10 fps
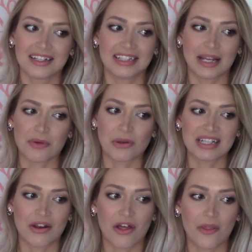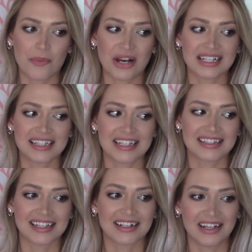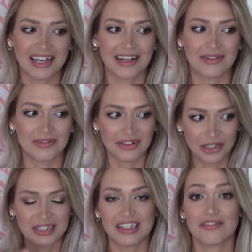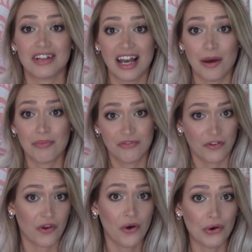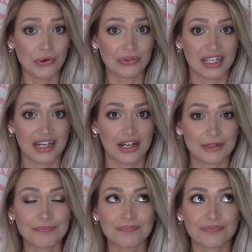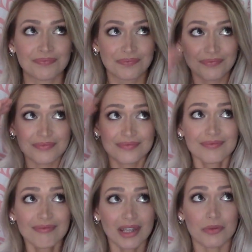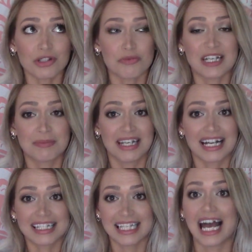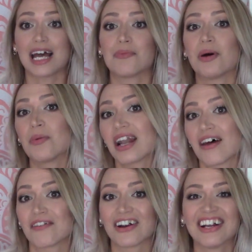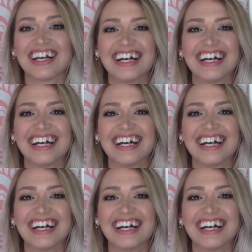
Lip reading: wrote down all the prices and looked it up for the whole year, which makes me kind of sad, but whatever.